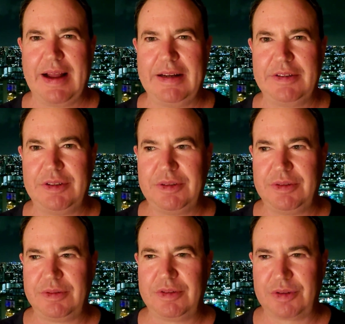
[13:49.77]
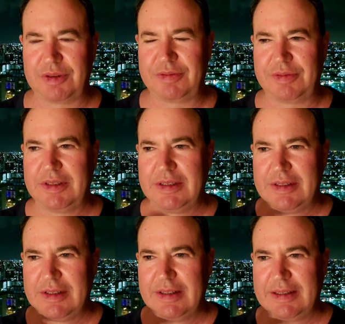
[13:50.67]
and you sort of
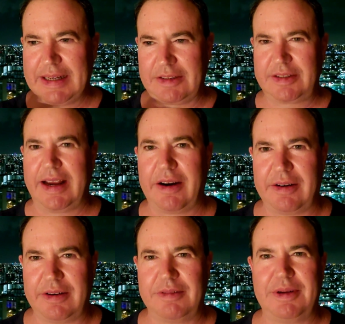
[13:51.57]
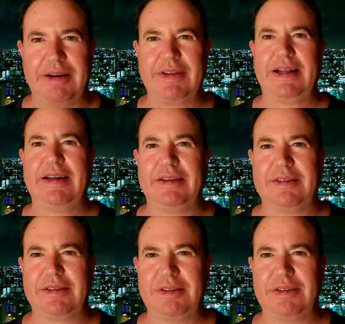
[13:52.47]
get scared, whatever that is.